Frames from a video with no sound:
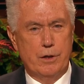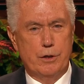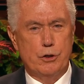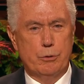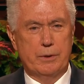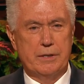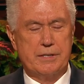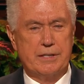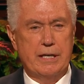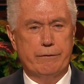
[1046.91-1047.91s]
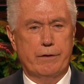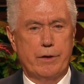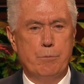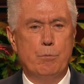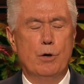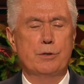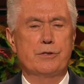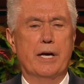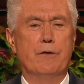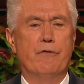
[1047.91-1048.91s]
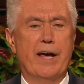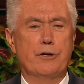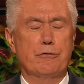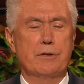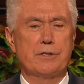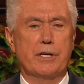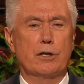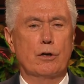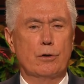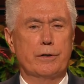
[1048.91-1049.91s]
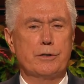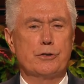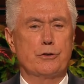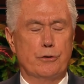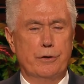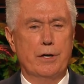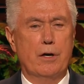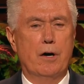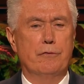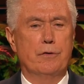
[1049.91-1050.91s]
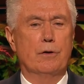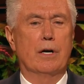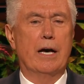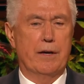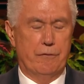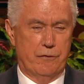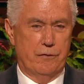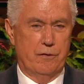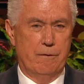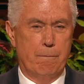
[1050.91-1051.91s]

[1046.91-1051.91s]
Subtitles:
You will discover the most adventurous and glorious journey of your life.